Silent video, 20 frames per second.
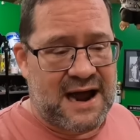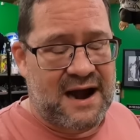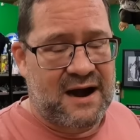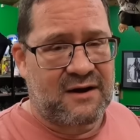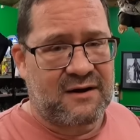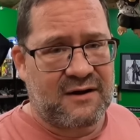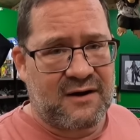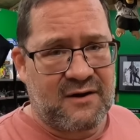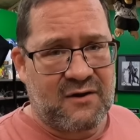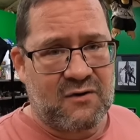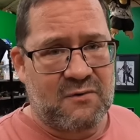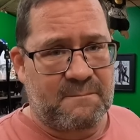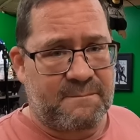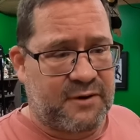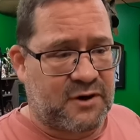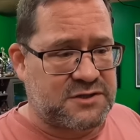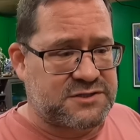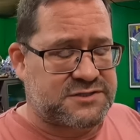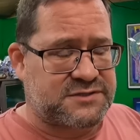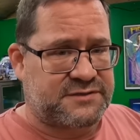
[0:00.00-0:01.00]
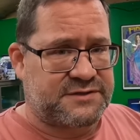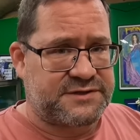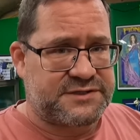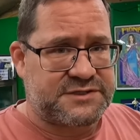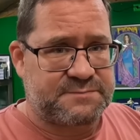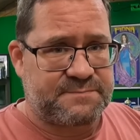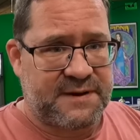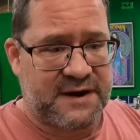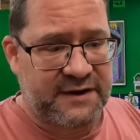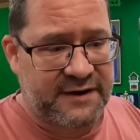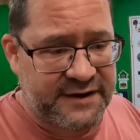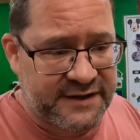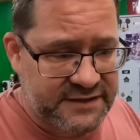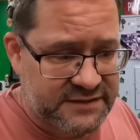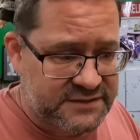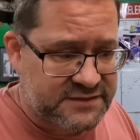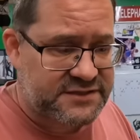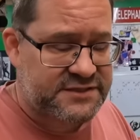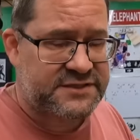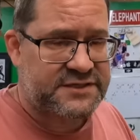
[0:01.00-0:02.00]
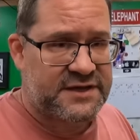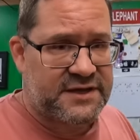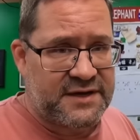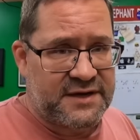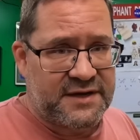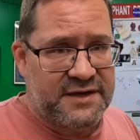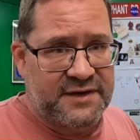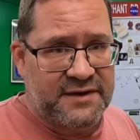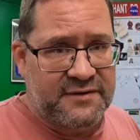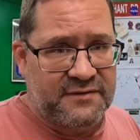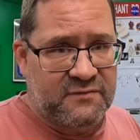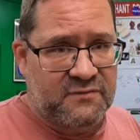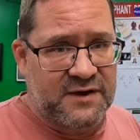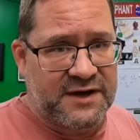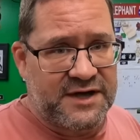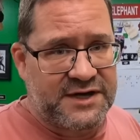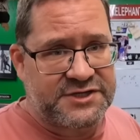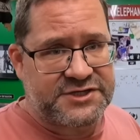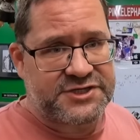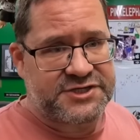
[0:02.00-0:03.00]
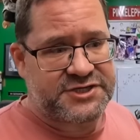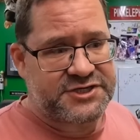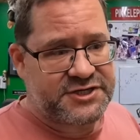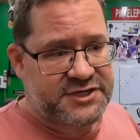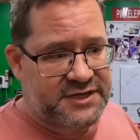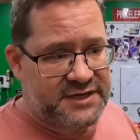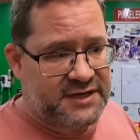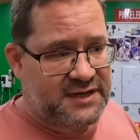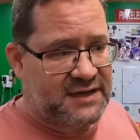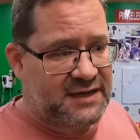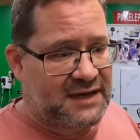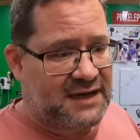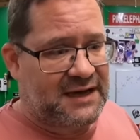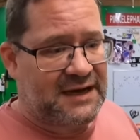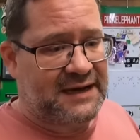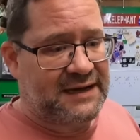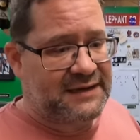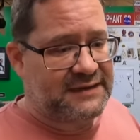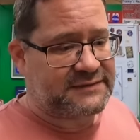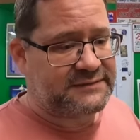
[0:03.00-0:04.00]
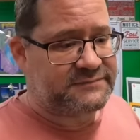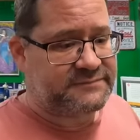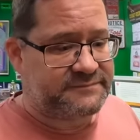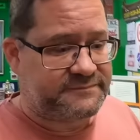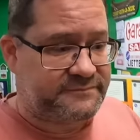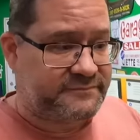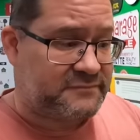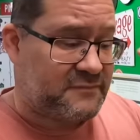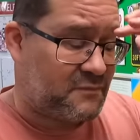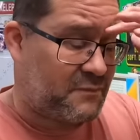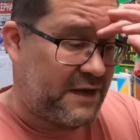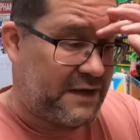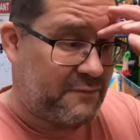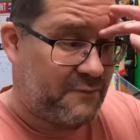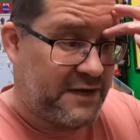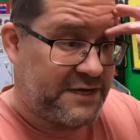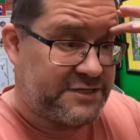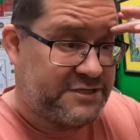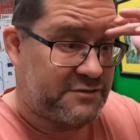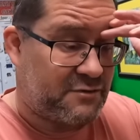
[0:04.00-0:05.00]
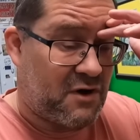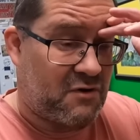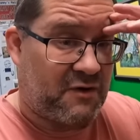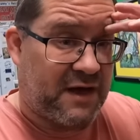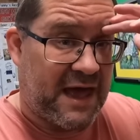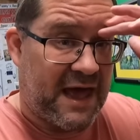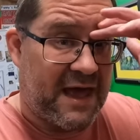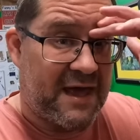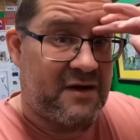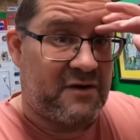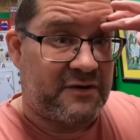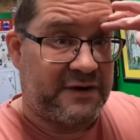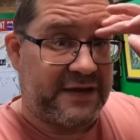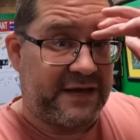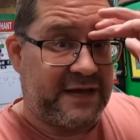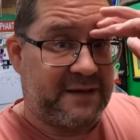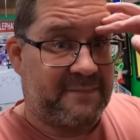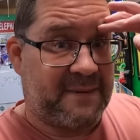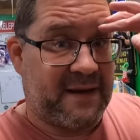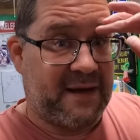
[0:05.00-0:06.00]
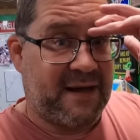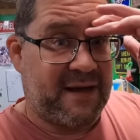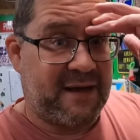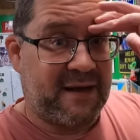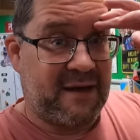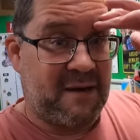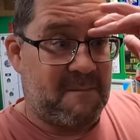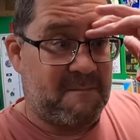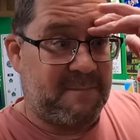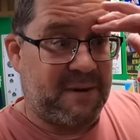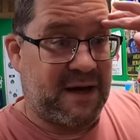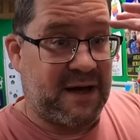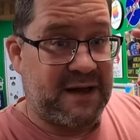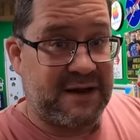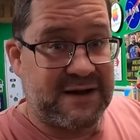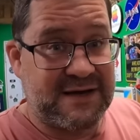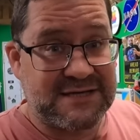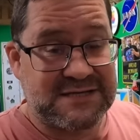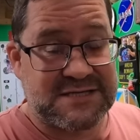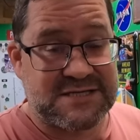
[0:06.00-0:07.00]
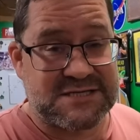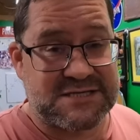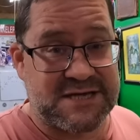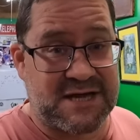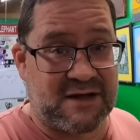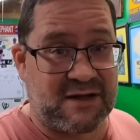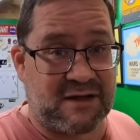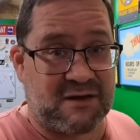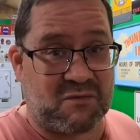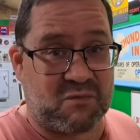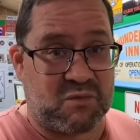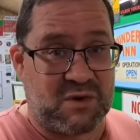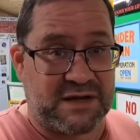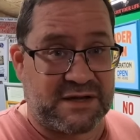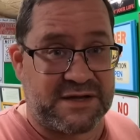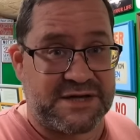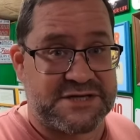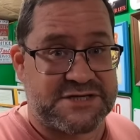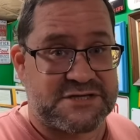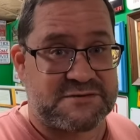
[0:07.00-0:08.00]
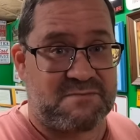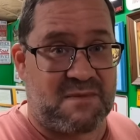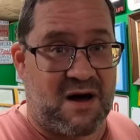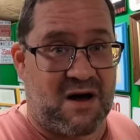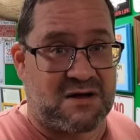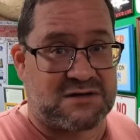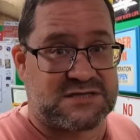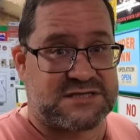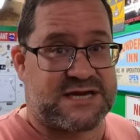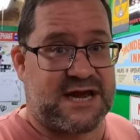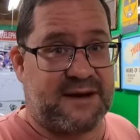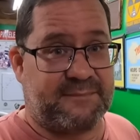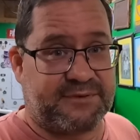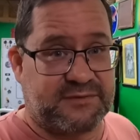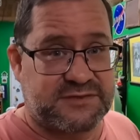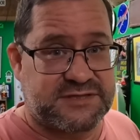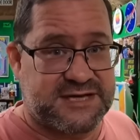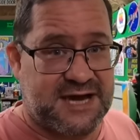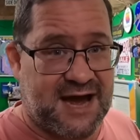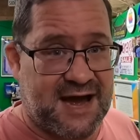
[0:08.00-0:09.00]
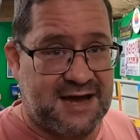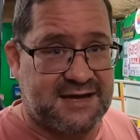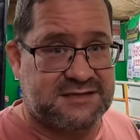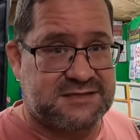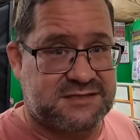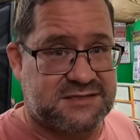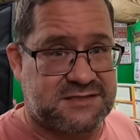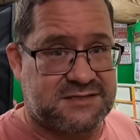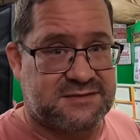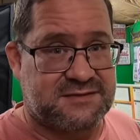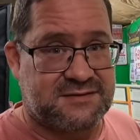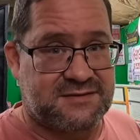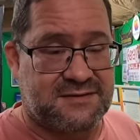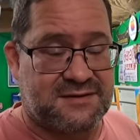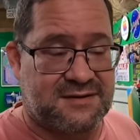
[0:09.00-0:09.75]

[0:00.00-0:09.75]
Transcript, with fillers: our own personal experience, which uh, we, we do okay on eBay, but it's still a really small sample size.